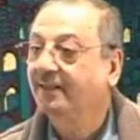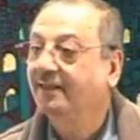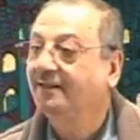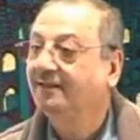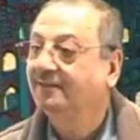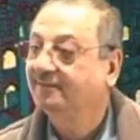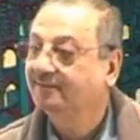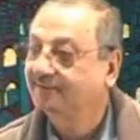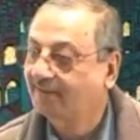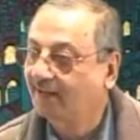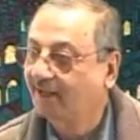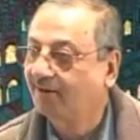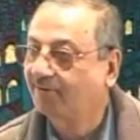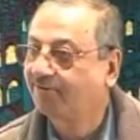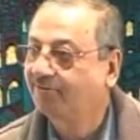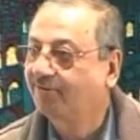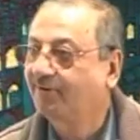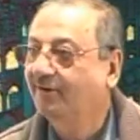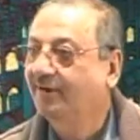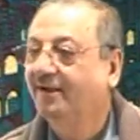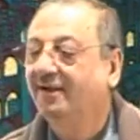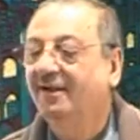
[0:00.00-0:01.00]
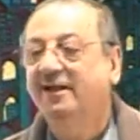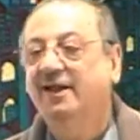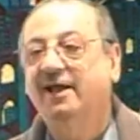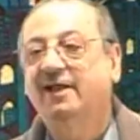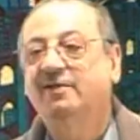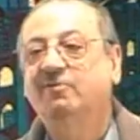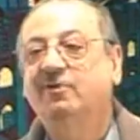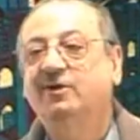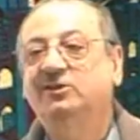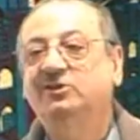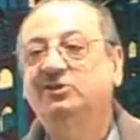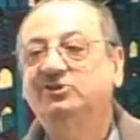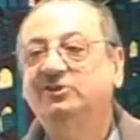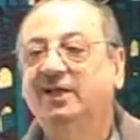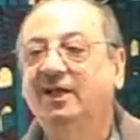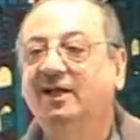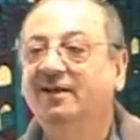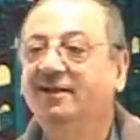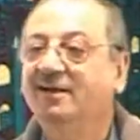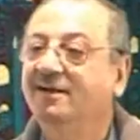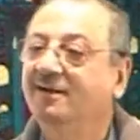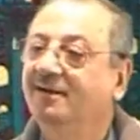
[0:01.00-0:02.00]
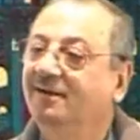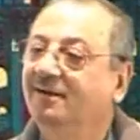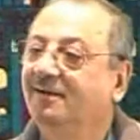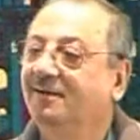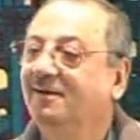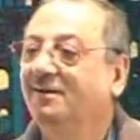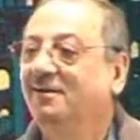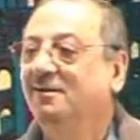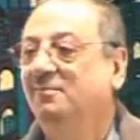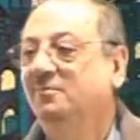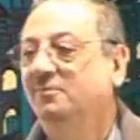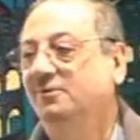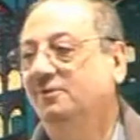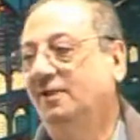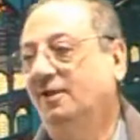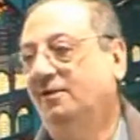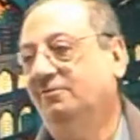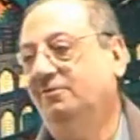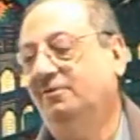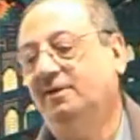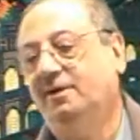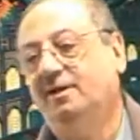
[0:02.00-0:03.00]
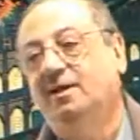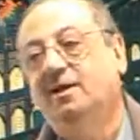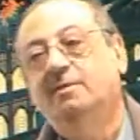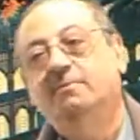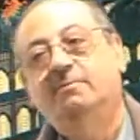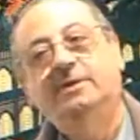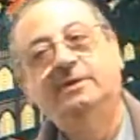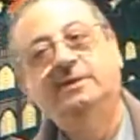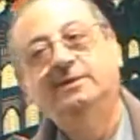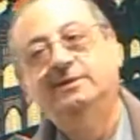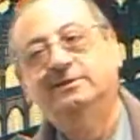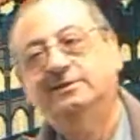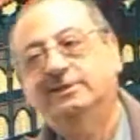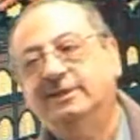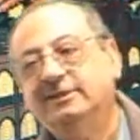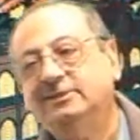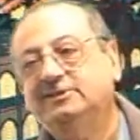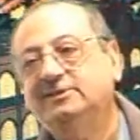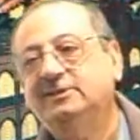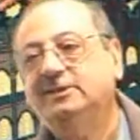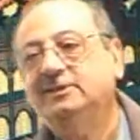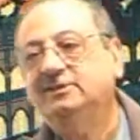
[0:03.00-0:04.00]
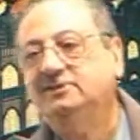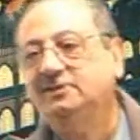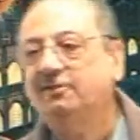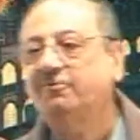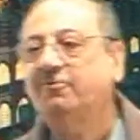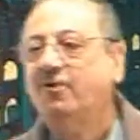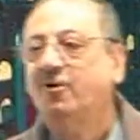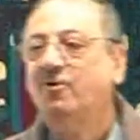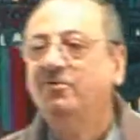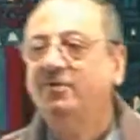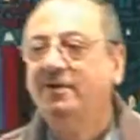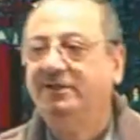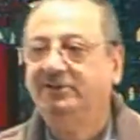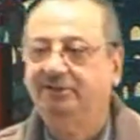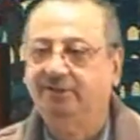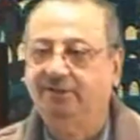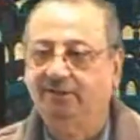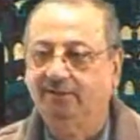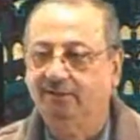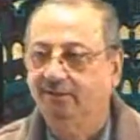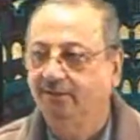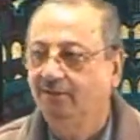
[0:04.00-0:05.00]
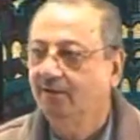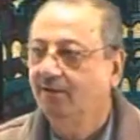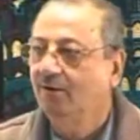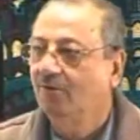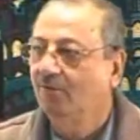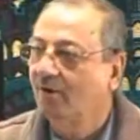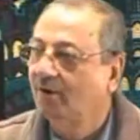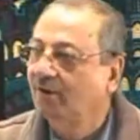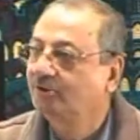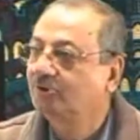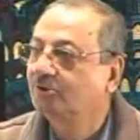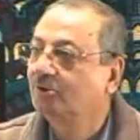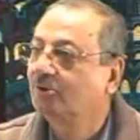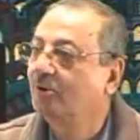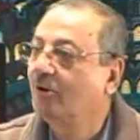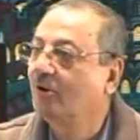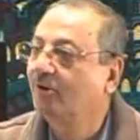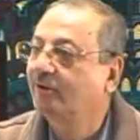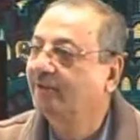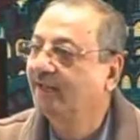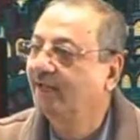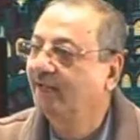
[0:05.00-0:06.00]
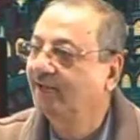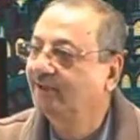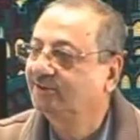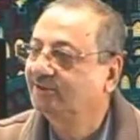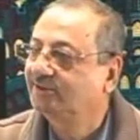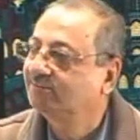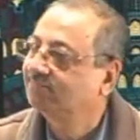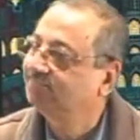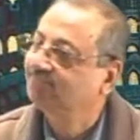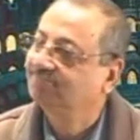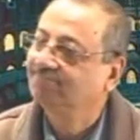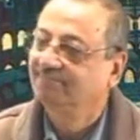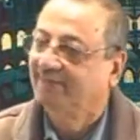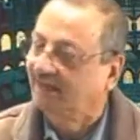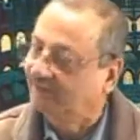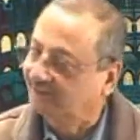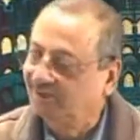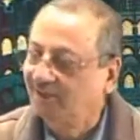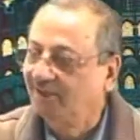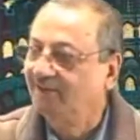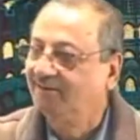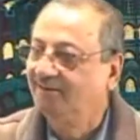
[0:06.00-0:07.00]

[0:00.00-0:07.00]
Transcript: Zarf. And what is Shahrin? Mudaf. But this is the foundation. Once you know this, that's it.